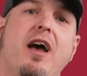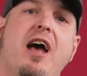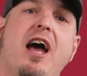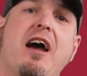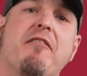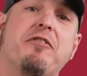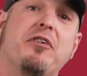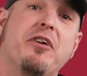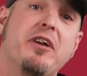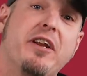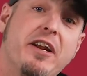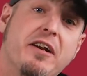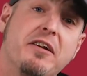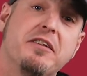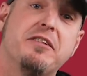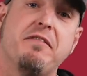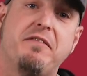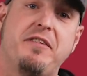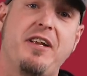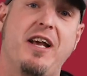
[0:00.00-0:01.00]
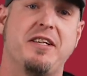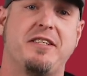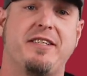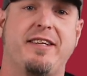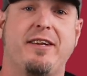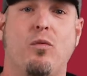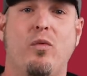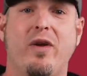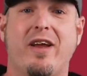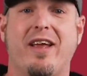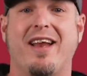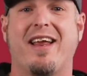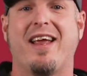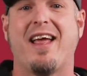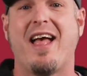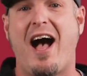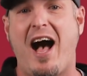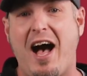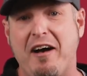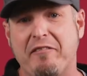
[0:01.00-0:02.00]
After years of testing, we can
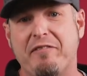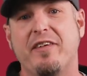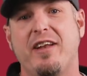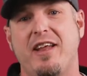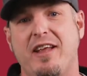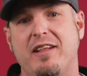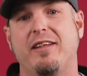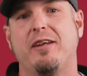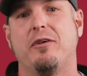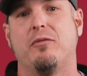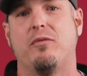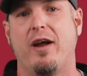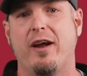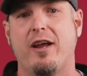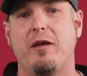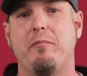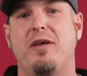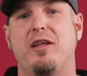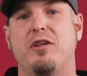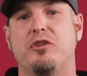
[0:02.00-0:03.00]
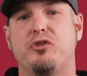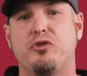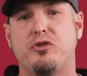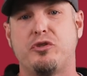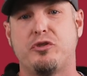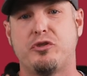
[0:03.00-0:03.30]
confidently recommend